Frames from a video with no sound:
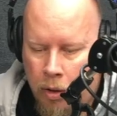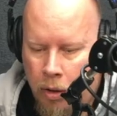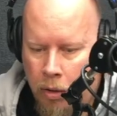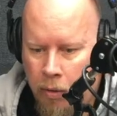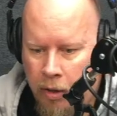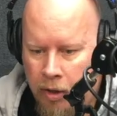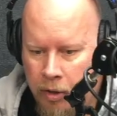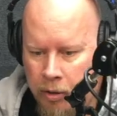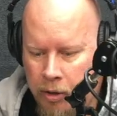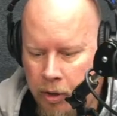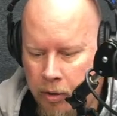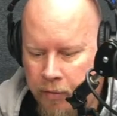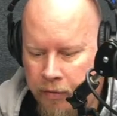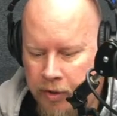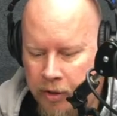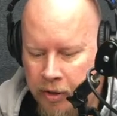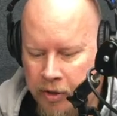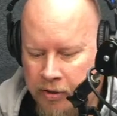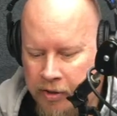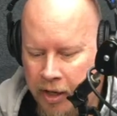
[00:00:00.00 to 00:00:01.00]
Oh, I don't know if
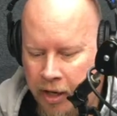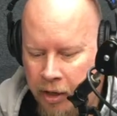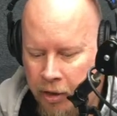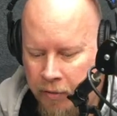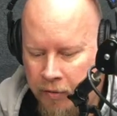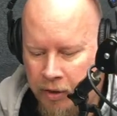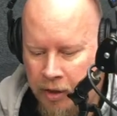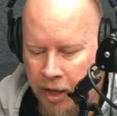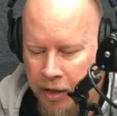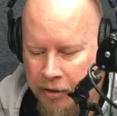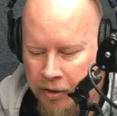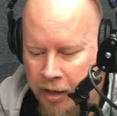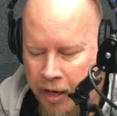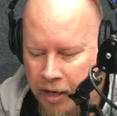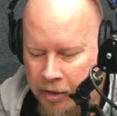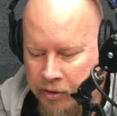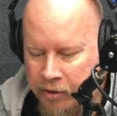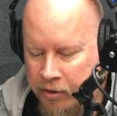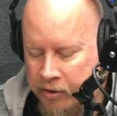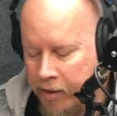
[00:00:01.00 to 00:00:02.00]
there is a hell of a lot that
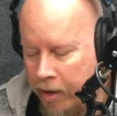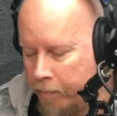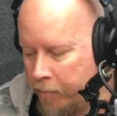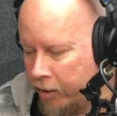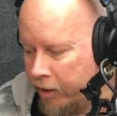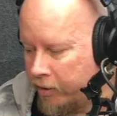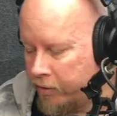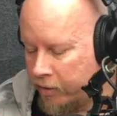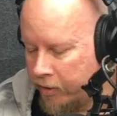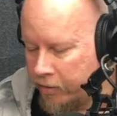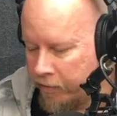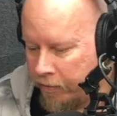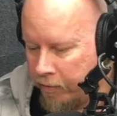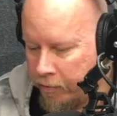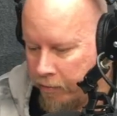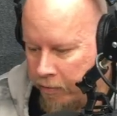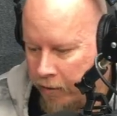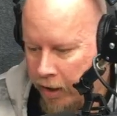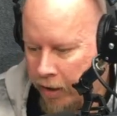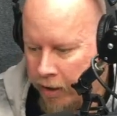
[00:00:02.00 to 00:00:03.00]
actually separates us
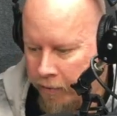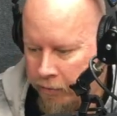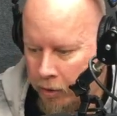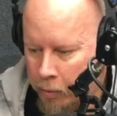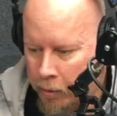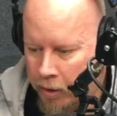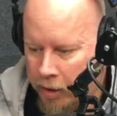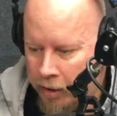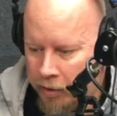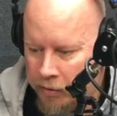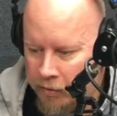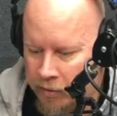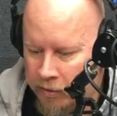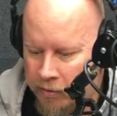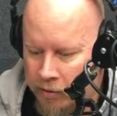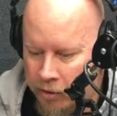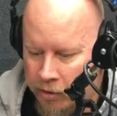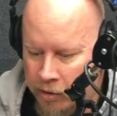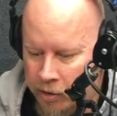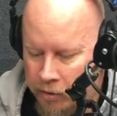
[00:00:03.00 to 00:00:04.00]
from everyone else,
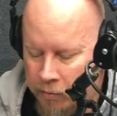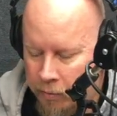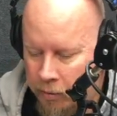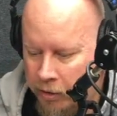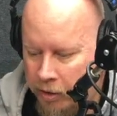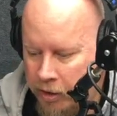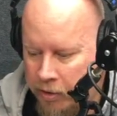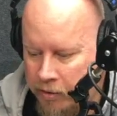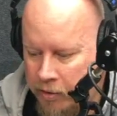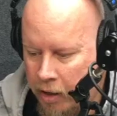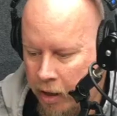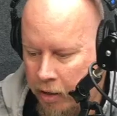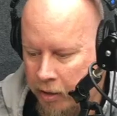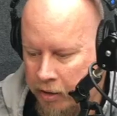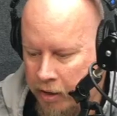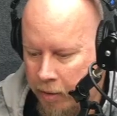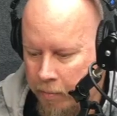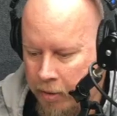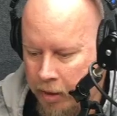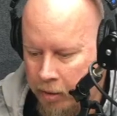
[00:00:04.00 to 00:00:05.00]
because there just really
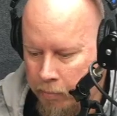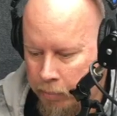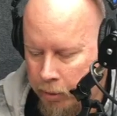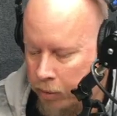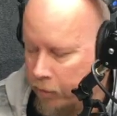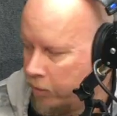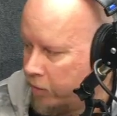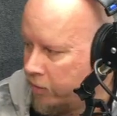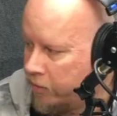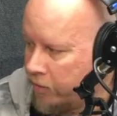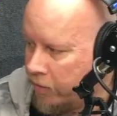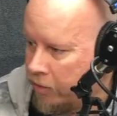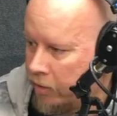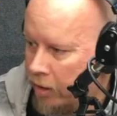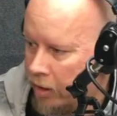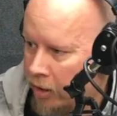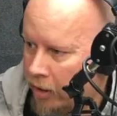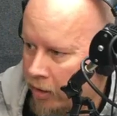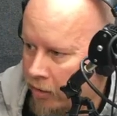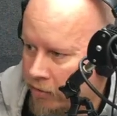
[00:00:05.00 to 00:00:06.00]
aren't that many breweries in
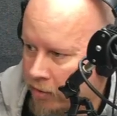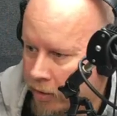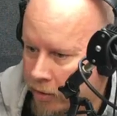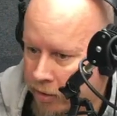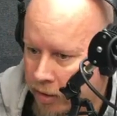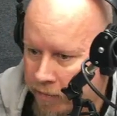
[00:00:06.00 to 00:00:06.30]
Southern